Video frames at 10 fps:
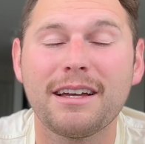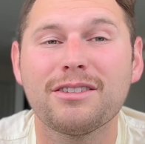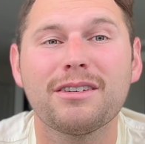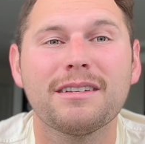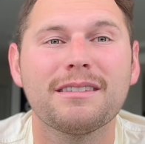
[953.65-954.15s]
it
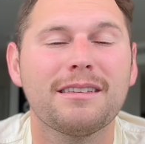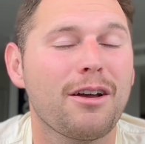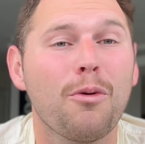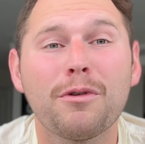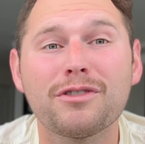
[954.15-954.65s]
took us like
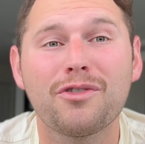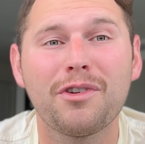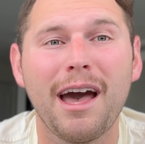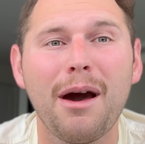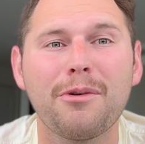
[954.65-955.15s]
almost 3
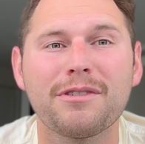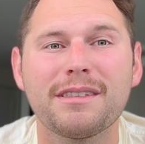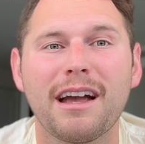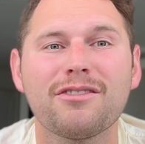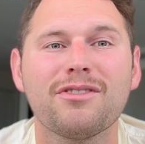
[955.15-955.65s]
hours to
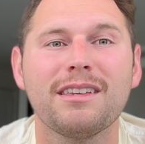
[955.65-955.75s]
actually